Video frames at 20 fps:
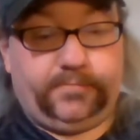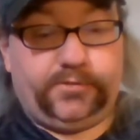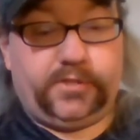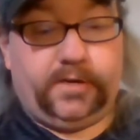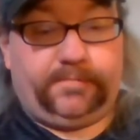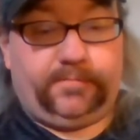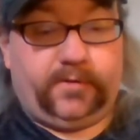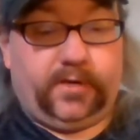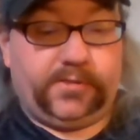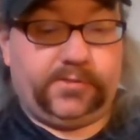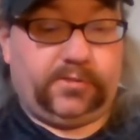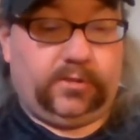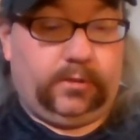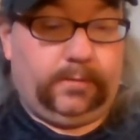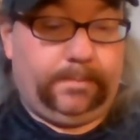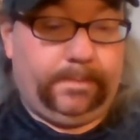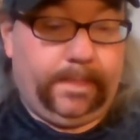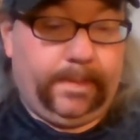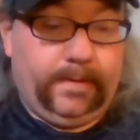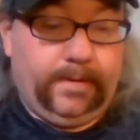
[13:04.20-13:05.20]
of Jeff
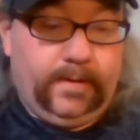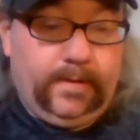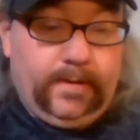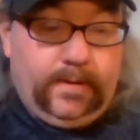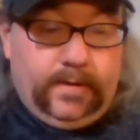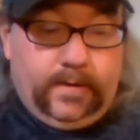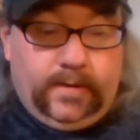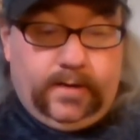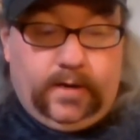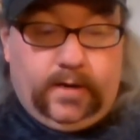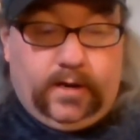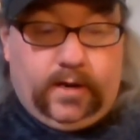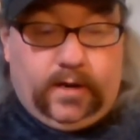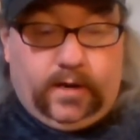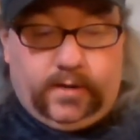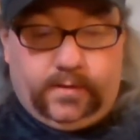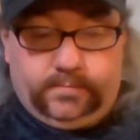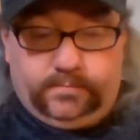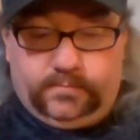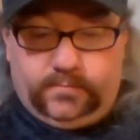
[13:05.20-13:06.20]
Russell.
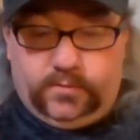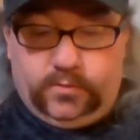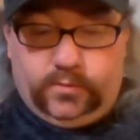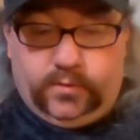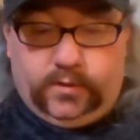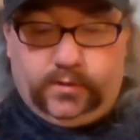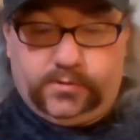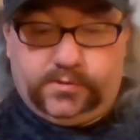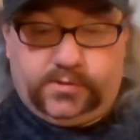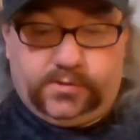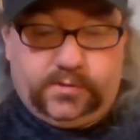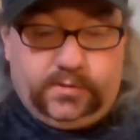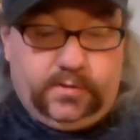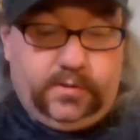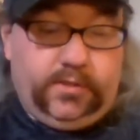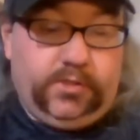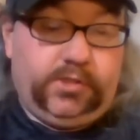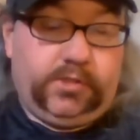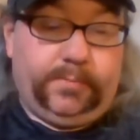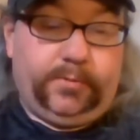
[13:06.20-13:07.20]
Um, who else?
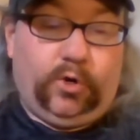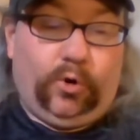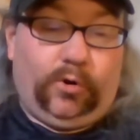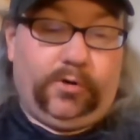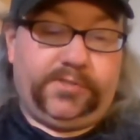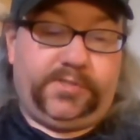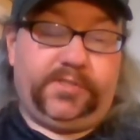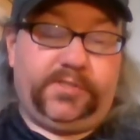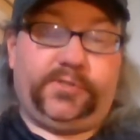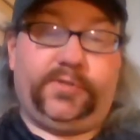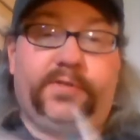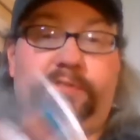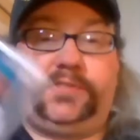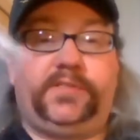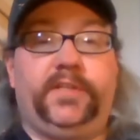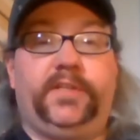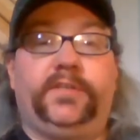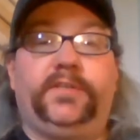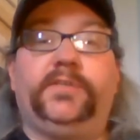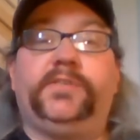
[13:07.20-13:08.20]
Jim Corsi. So you can
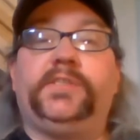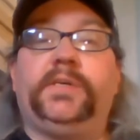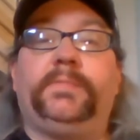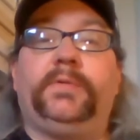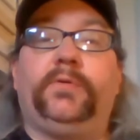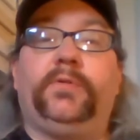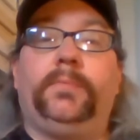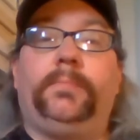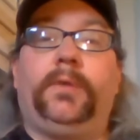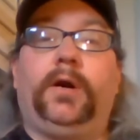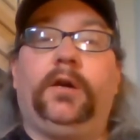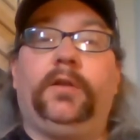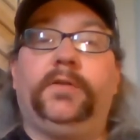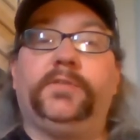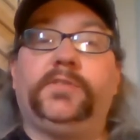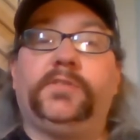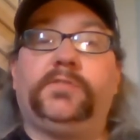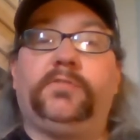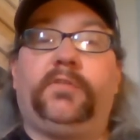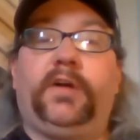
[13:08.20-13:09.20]
see they did the same thing with the
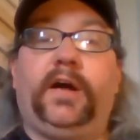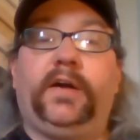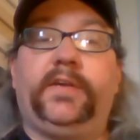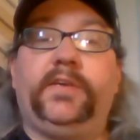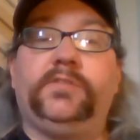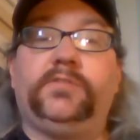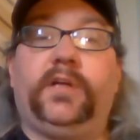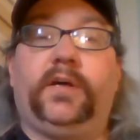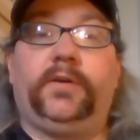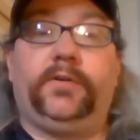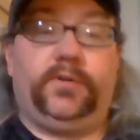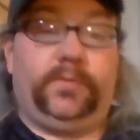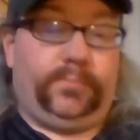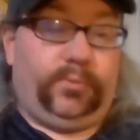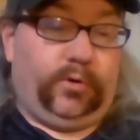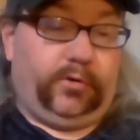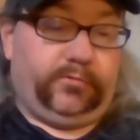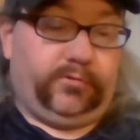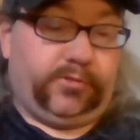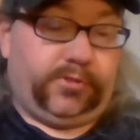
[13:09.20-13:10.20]
Marlins as the Rockies. A lot of good
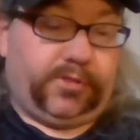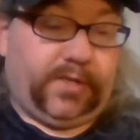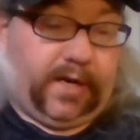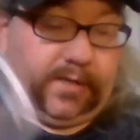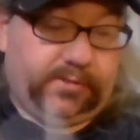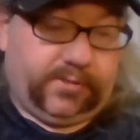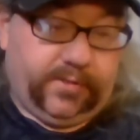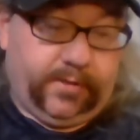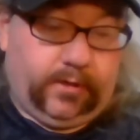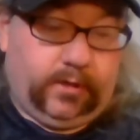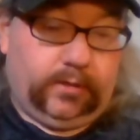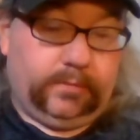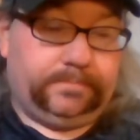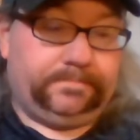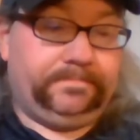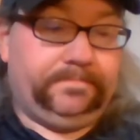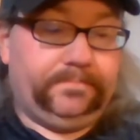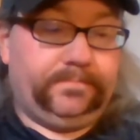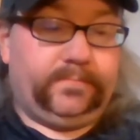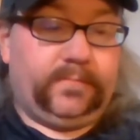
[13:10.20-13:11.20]
portrait shots there.
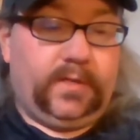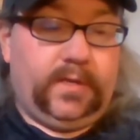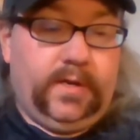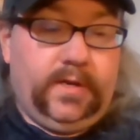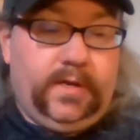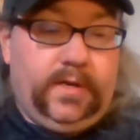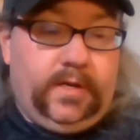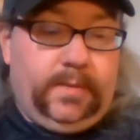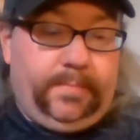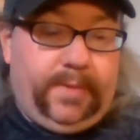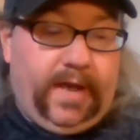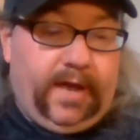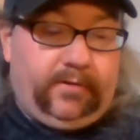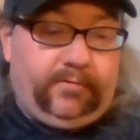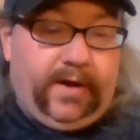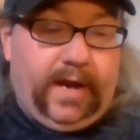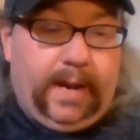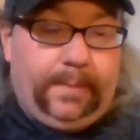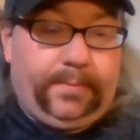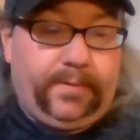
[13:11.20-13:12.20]
Pat
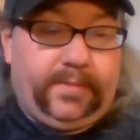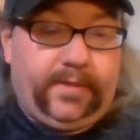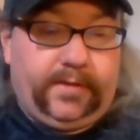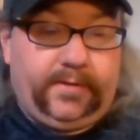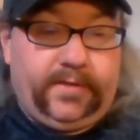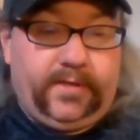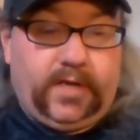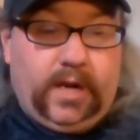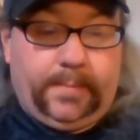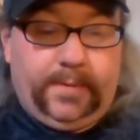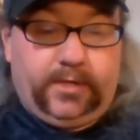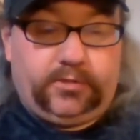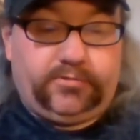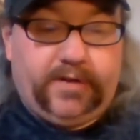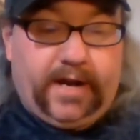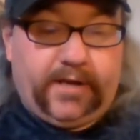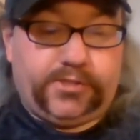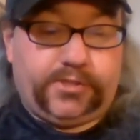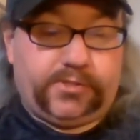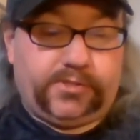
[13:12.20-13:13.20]
Rapp, and then the coming
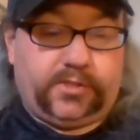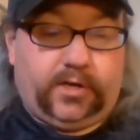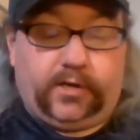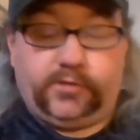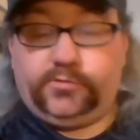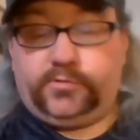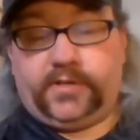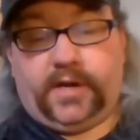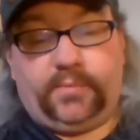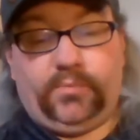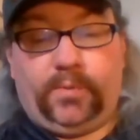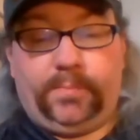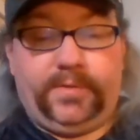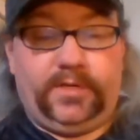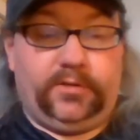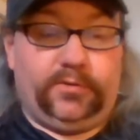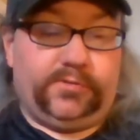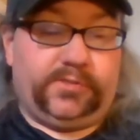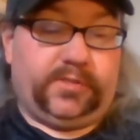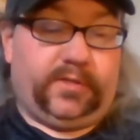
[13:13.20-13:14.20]
attractions cards, which I won't
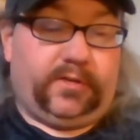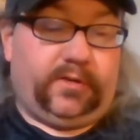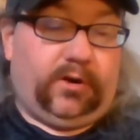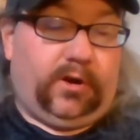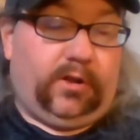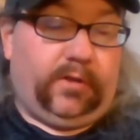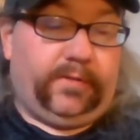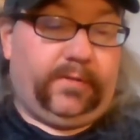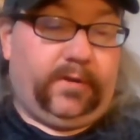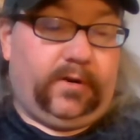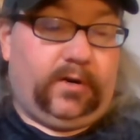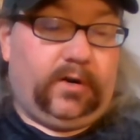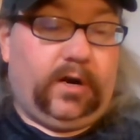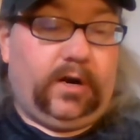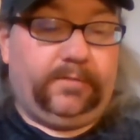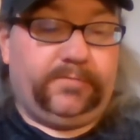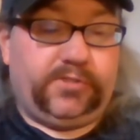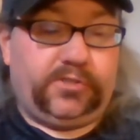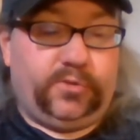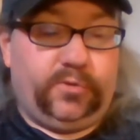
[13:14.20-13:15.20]
be using at all in there,
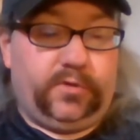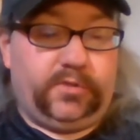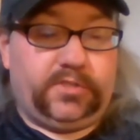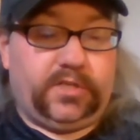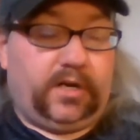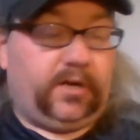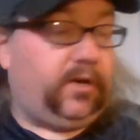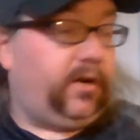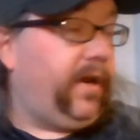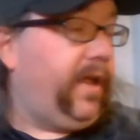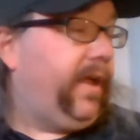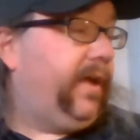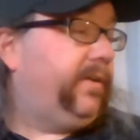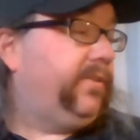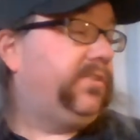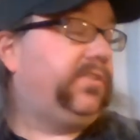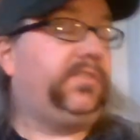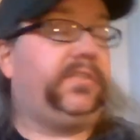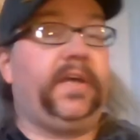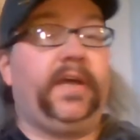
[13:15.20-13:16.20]
of Scooter Tucker
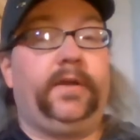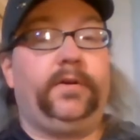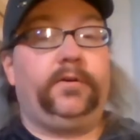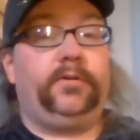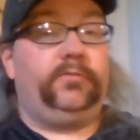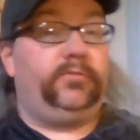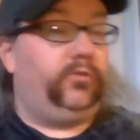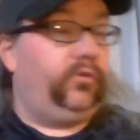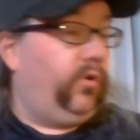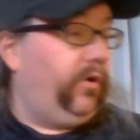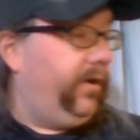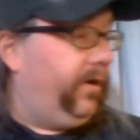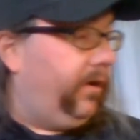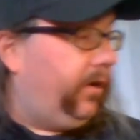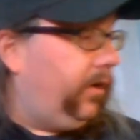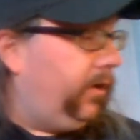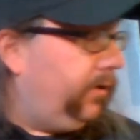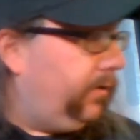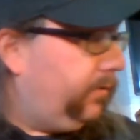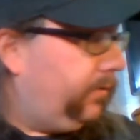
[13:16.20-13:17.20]
and Stan
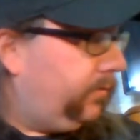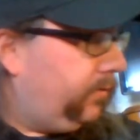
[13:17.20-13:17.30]
Royer.